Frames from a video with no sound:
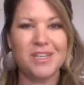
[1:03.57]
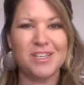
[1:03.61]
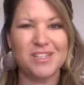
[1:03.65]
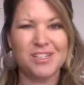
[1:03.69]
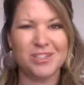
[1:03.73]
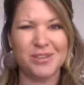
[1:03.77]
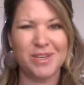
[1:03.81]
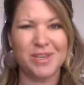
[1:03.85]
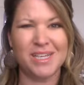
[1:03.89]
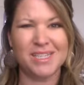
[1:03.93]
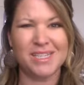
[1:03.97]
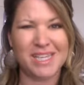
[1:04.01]

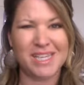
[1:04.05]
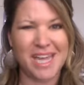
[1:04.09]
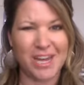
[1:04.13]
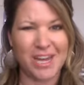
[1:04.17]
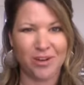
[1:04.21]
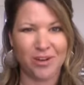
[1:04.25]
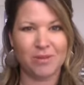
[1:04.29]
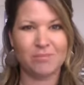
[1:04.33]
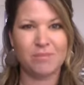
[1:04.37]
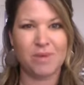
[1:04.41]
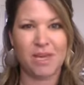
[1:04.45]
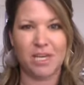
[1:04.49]
So yes,
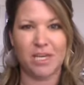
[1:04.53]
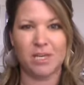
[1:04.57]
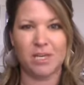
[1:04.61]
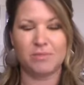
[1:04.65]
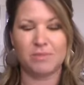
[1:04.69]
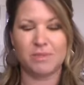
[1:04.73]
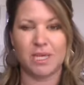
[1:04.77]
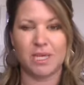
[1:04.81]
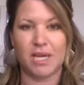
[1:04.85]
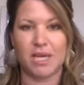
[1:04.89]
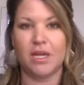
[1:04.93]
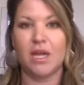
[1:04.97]
hair and
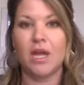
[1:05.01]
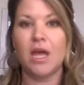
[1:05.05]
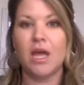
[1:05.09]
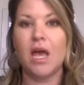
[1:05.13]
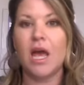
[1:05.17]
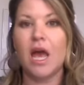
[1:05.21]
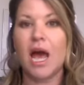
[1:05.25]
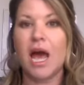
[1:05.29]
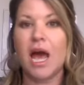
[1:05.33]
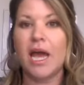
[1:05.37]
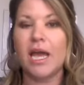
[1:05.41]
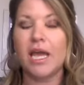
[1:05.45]
makeup done.
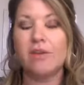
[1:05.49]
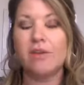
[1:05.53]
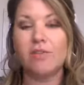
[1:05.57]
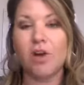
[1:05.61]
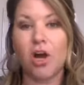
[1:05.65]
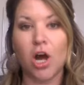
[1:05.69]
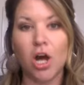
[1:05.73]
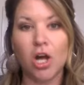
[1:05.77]
I have